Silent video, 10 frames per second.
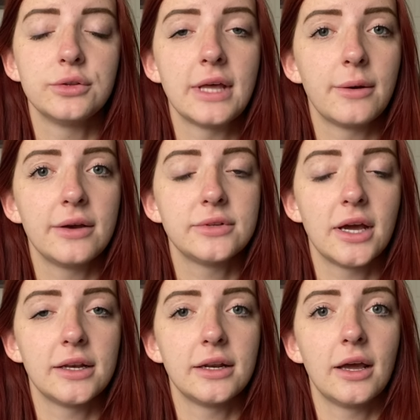Now I've
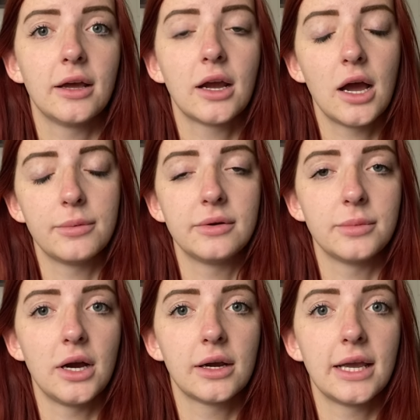done a couple of
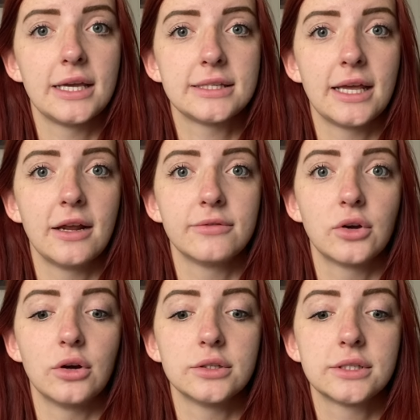markets and I've
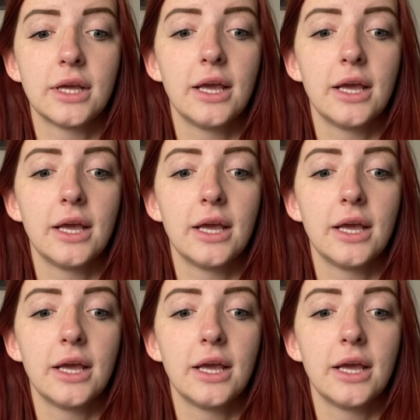got